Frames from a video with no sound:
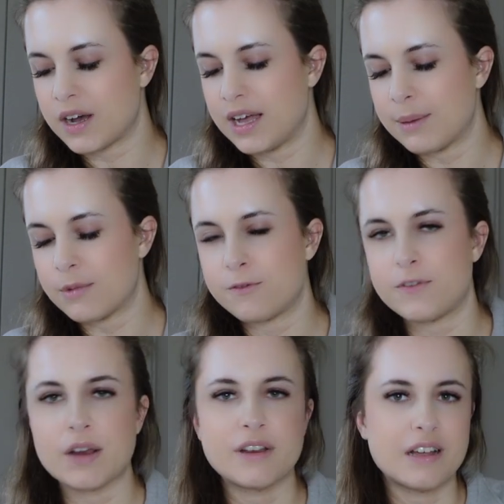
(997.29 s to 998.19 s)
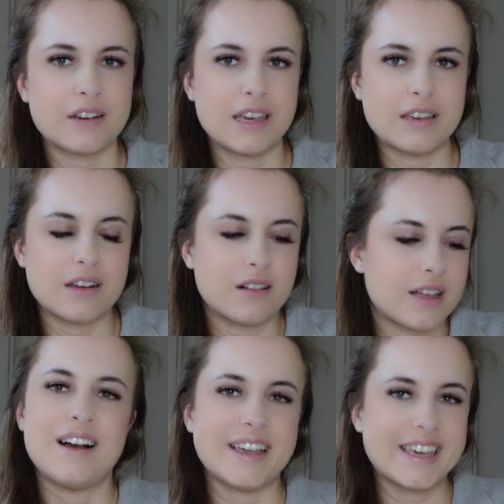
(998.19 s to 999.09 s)
I am a very lucky girl.
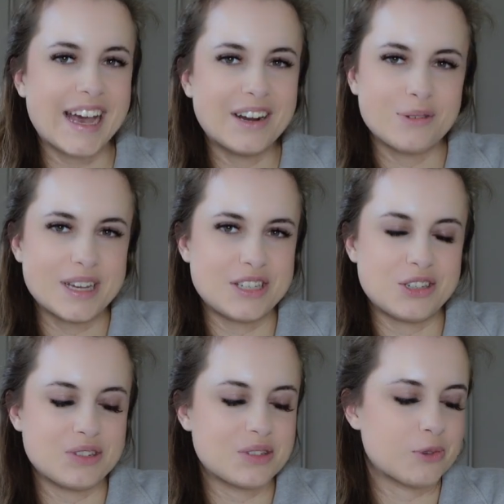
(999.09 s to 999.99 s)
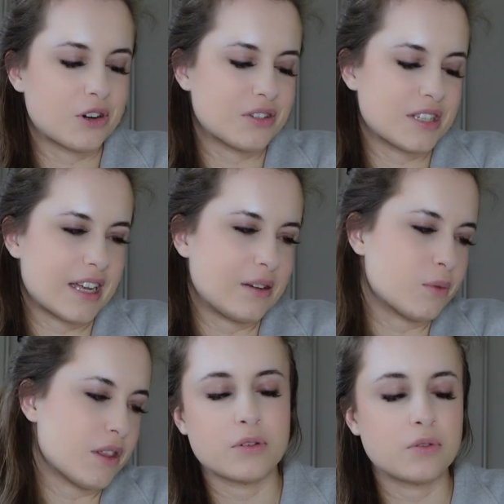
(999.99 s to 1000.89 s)
I cannot wait to shoot some content
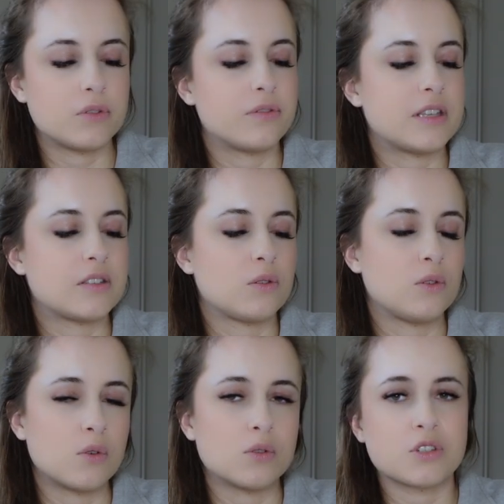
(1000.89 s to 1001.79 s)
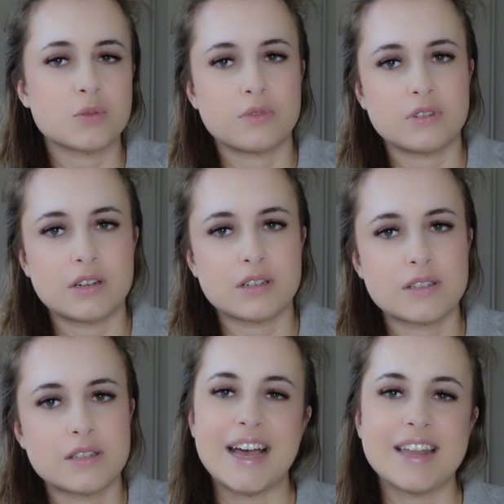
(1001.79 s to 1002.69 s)
with all of these gorgeous
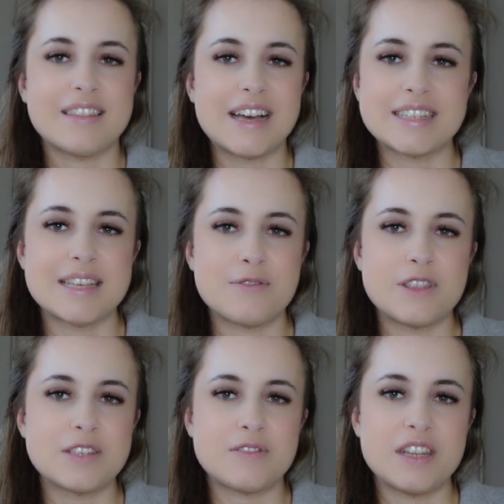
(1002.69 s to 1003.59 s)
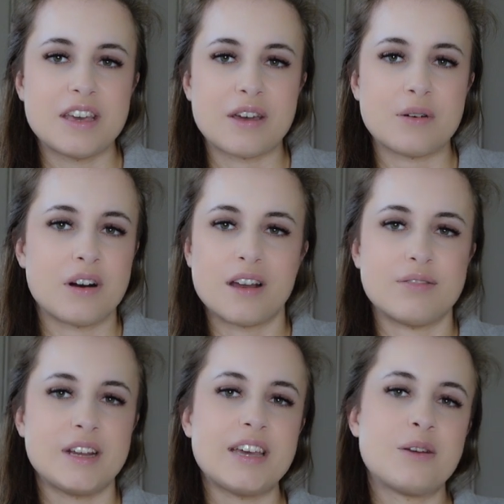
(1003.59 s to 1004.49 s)
products. And that's it for this video. I
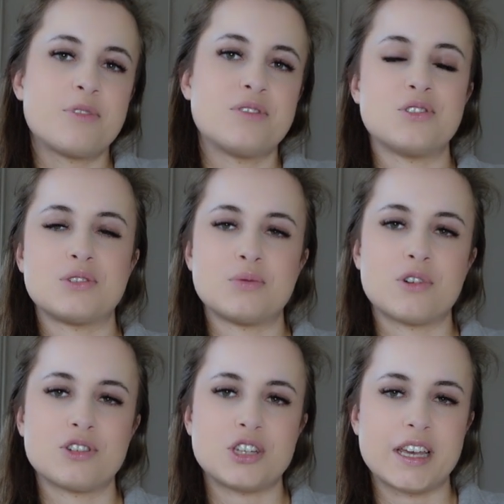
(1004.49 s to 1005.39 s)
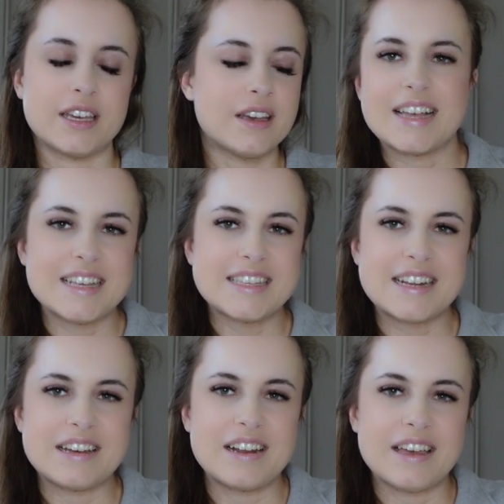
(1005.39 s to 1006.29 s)
really hope you enjoyed watching. As I said
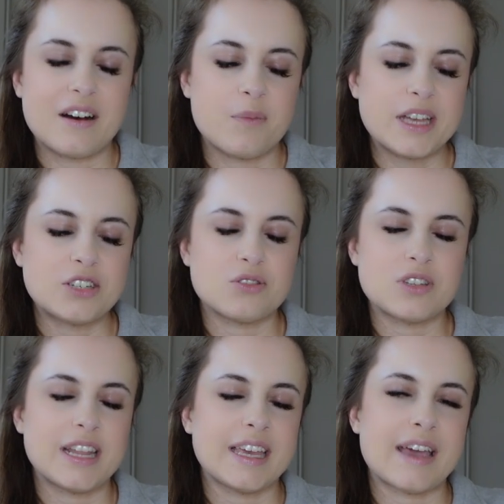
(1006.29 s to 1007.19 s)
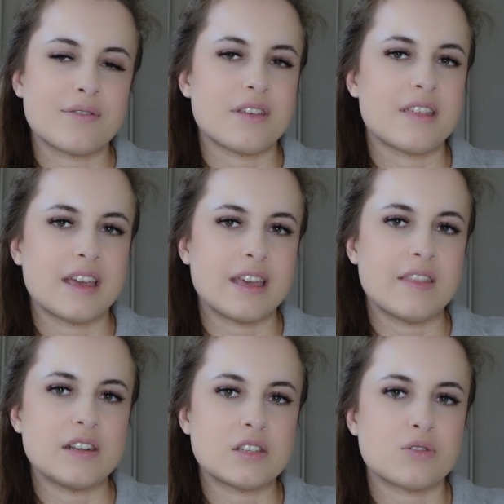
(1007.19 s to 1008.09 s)
earlier, I'll make sure to link everything in
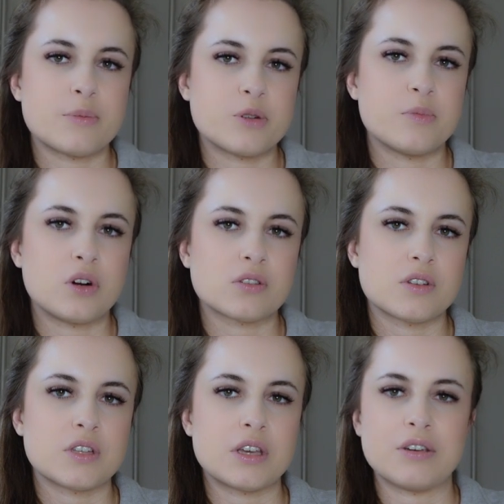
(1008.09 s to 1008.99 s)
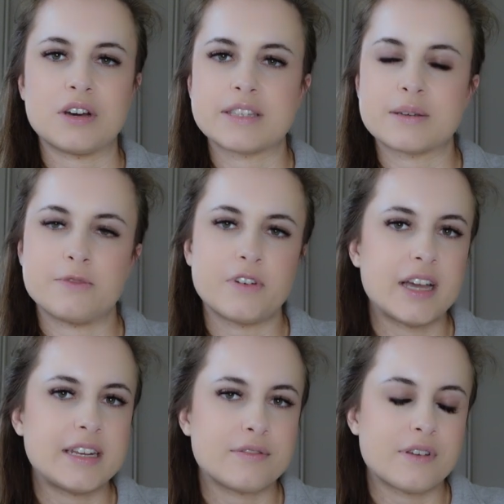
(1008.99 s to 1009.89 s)
the description box so you guys can
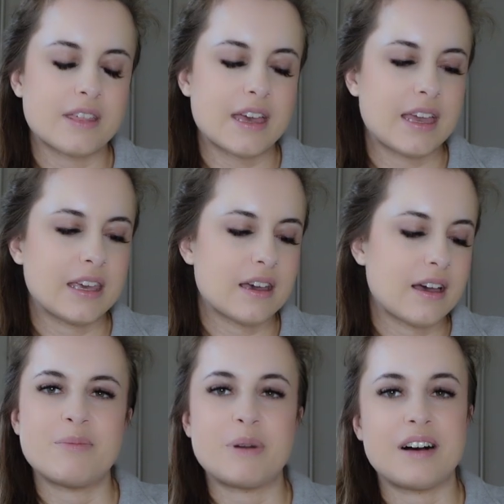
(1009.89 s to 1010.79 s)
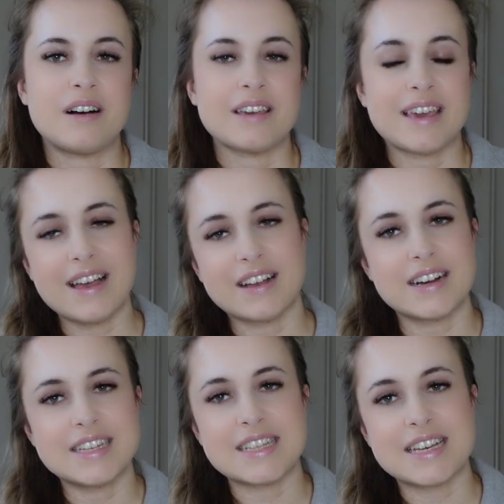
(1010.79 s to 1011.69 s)
find everything. But yeah,
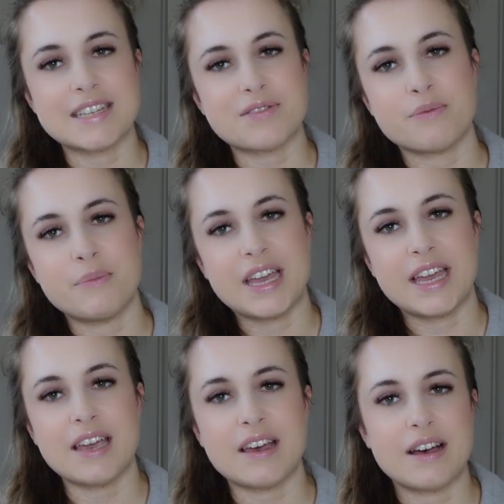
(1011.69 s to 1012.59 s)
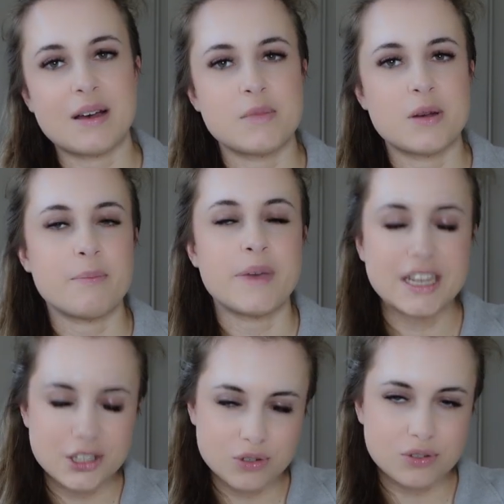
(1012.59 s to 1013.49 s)
guys, that's it from me.
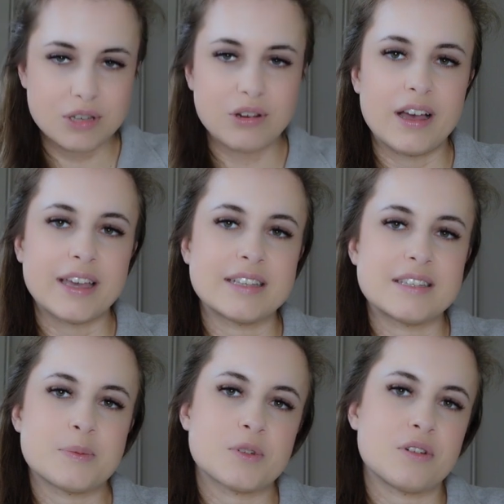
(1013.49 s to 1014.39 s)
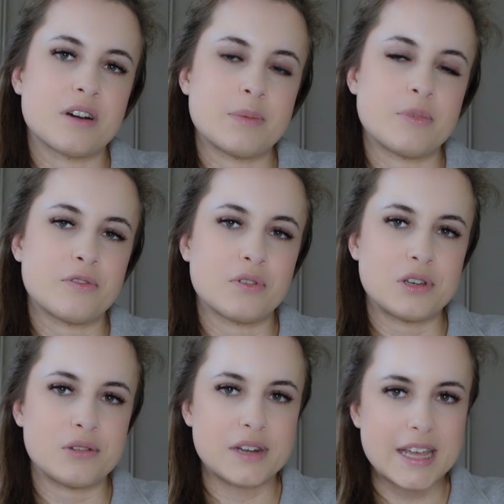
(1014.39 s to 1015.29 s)
Make sure you like and subscribe before
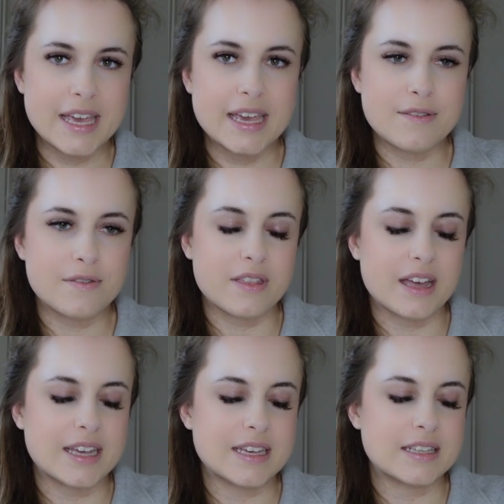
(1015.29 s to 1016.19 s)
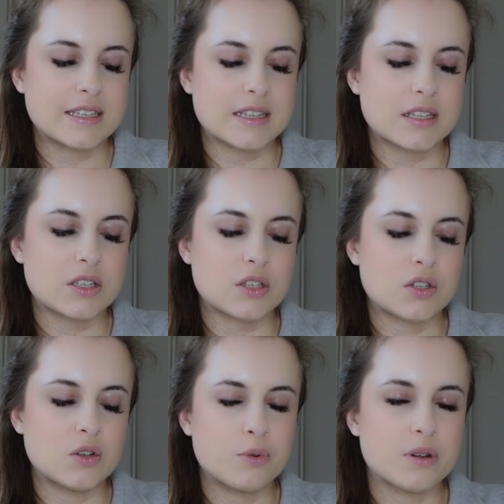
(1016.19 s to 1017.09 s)
you leave. That is
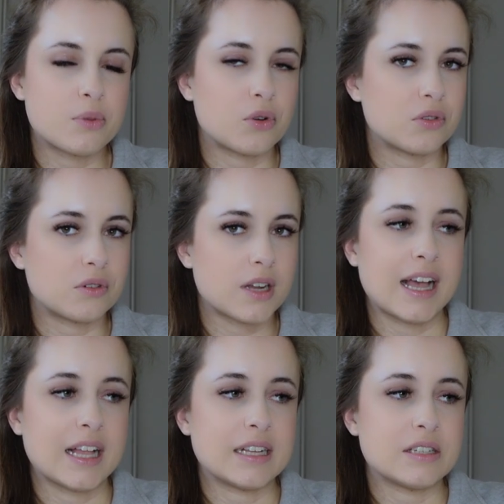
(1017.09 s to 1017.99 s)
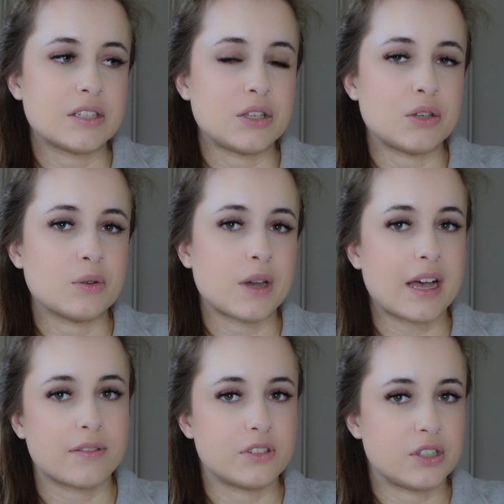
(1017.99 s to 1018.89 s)
super important and you
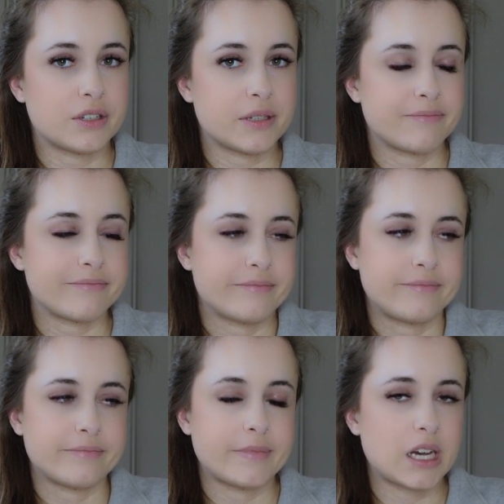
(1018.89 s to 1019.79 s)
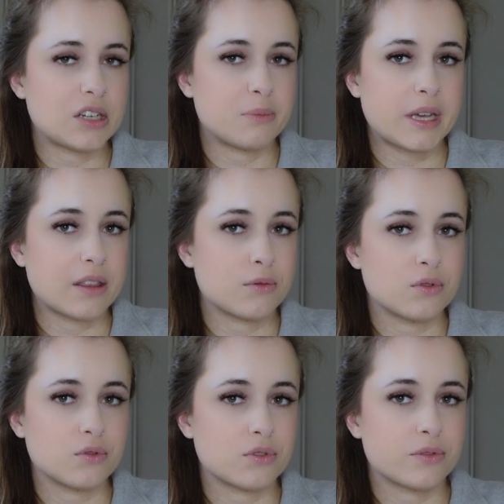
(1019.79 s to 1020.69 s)
have to do it. I don't make the
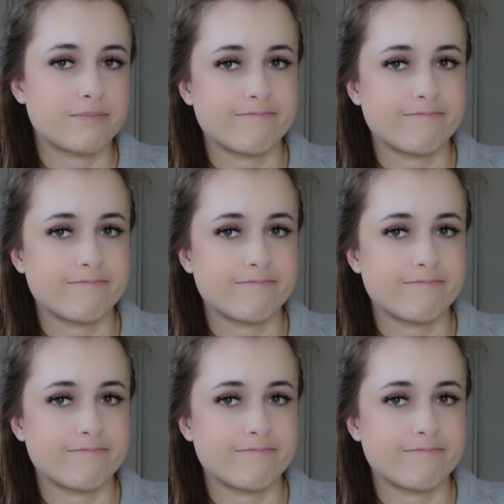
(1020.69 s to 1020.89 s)
rules.